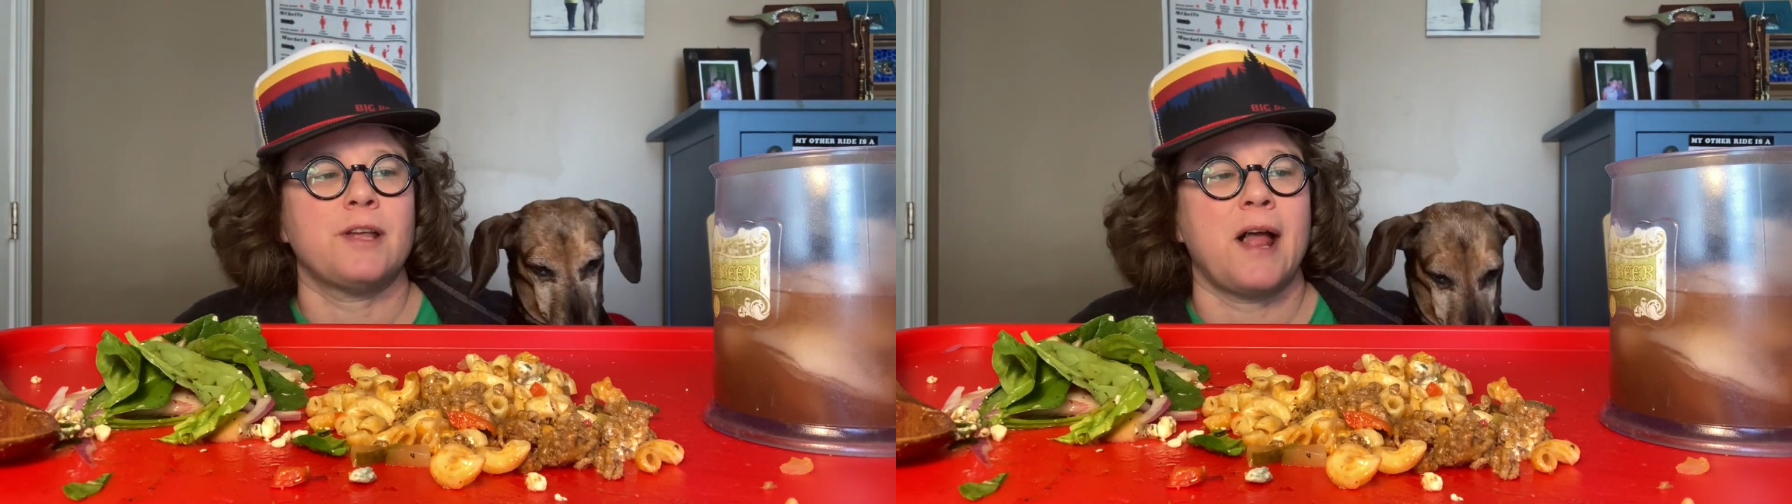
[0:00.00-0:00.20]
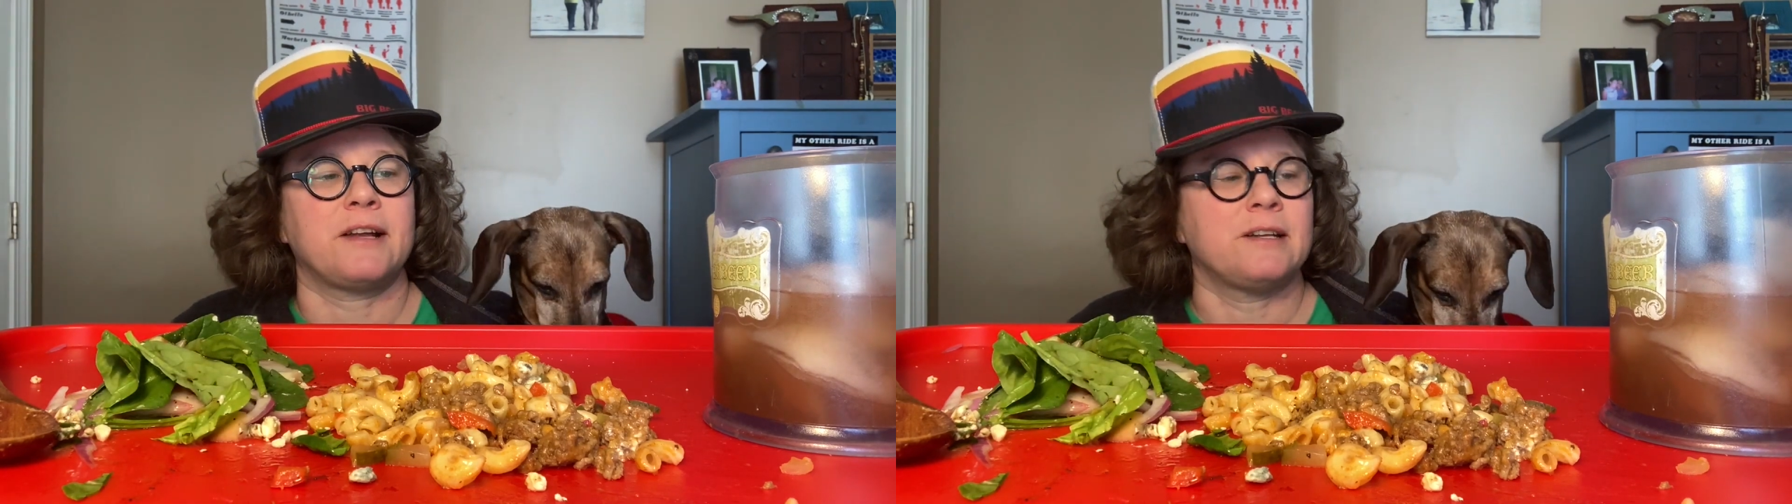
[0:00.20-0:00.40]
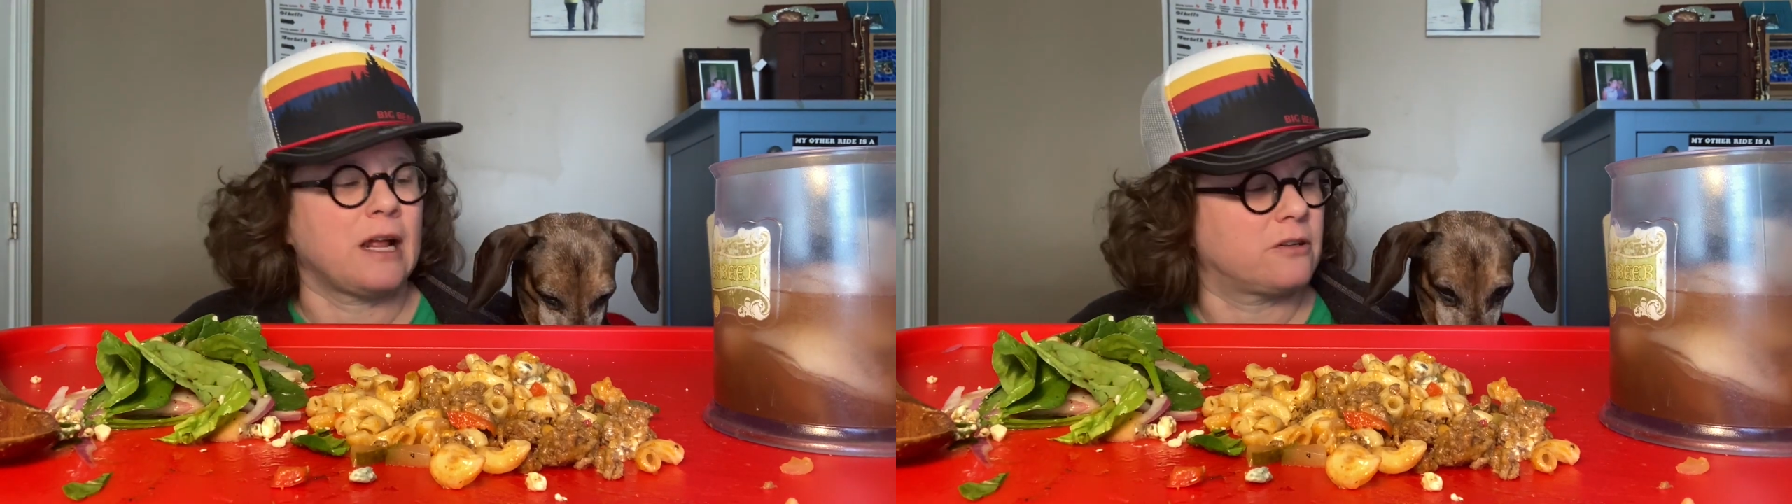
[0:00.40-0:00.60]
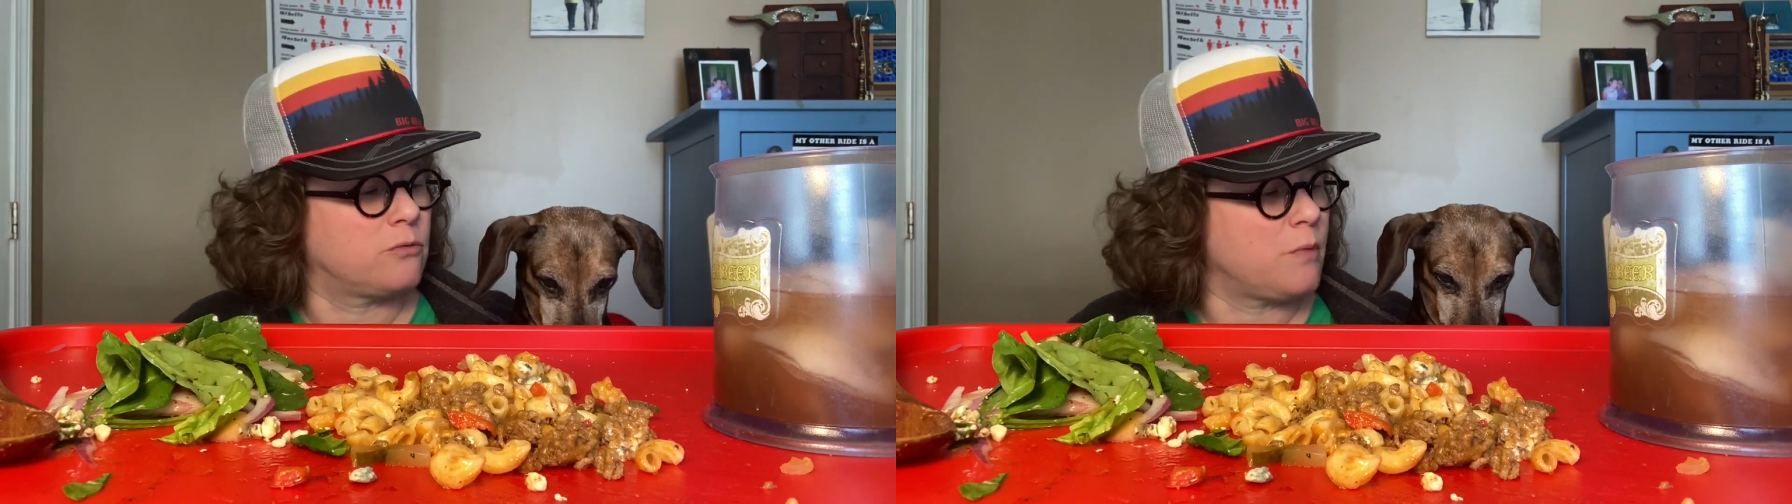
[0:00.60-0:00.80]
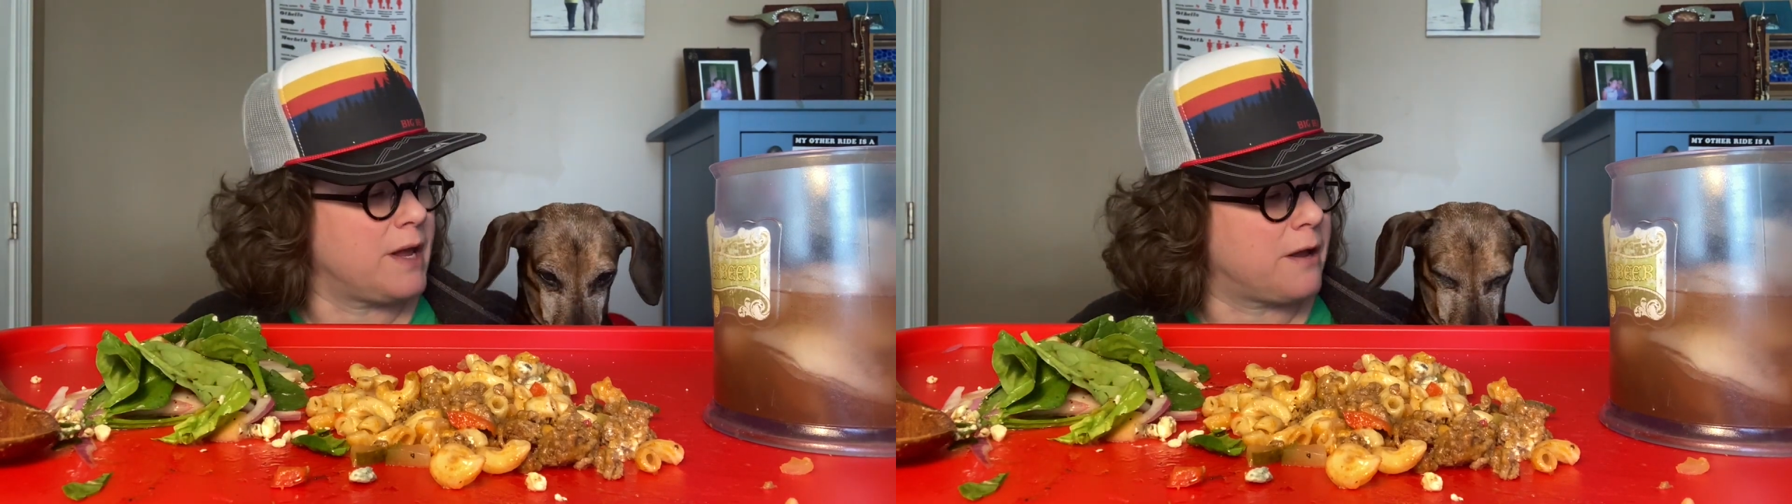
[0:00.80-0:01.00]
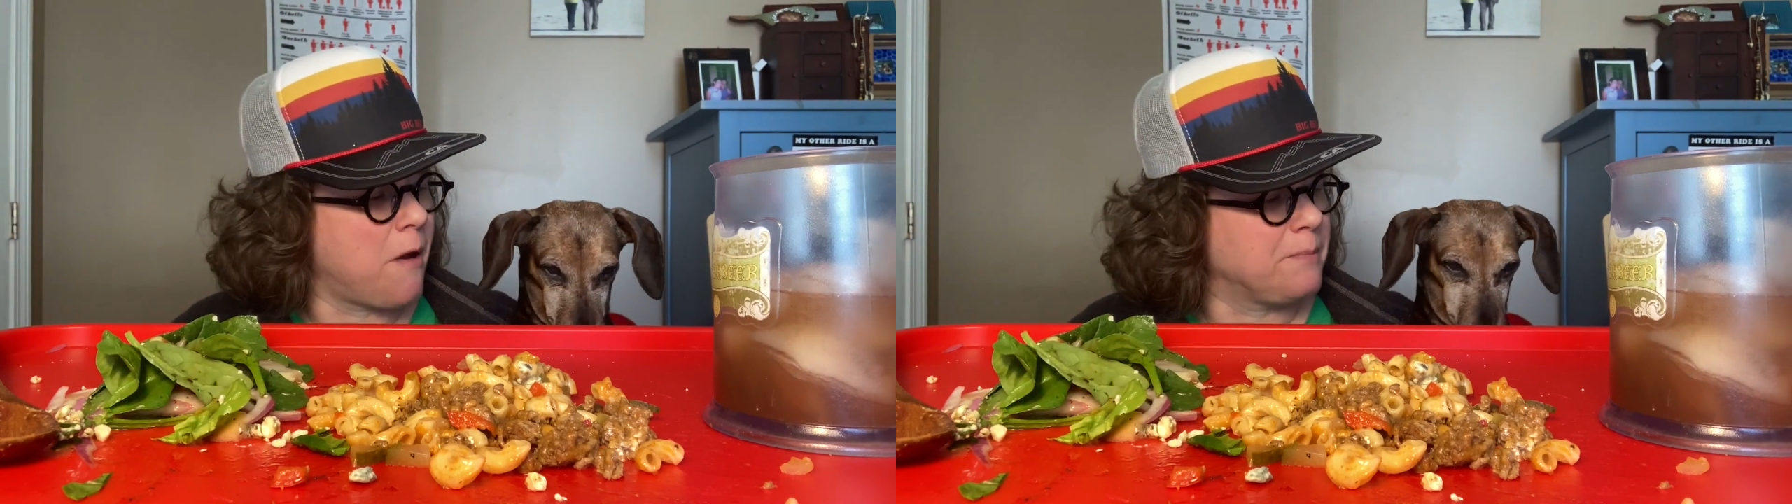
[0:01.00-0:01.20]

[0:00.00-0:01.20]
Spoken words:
yanked next week.